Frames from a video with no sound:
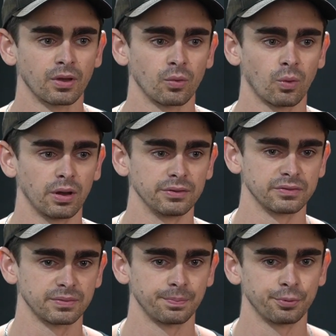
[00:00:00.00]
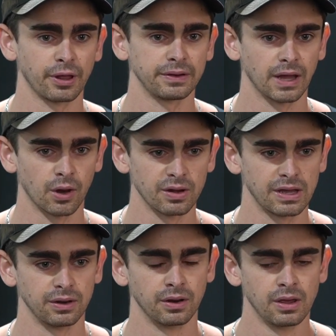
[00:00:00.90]
was planned out,
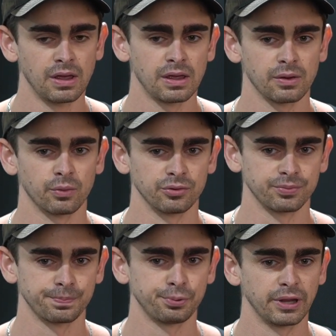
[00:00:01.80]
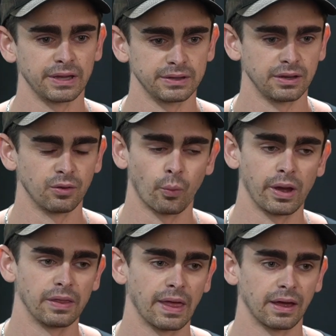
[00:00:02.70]
and it was planned in the
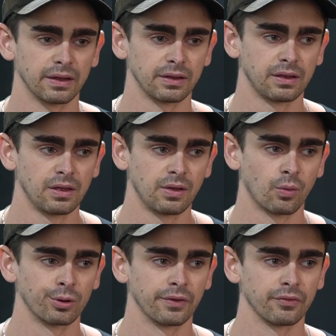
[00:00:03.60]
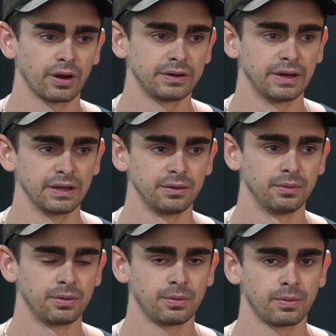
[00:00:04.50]
way that whatever I did
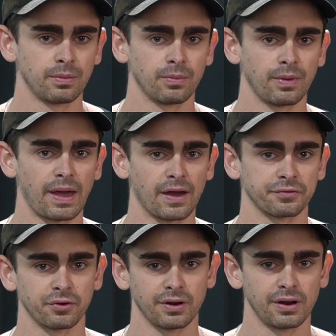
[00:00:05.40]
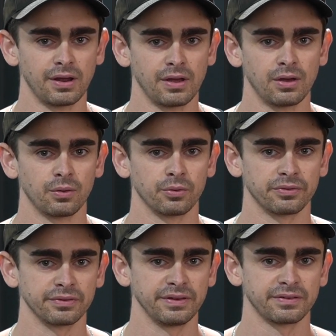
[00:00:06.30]
after it
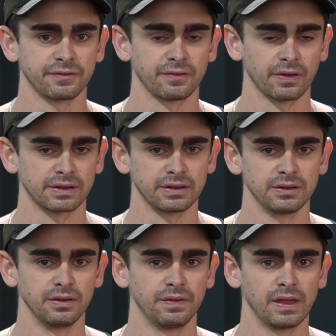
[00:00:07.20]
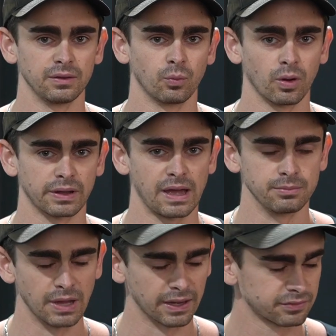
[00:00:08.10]
was least affected than what came
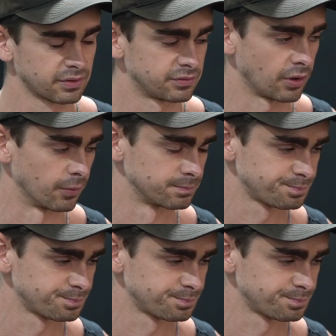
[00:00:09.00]
next. So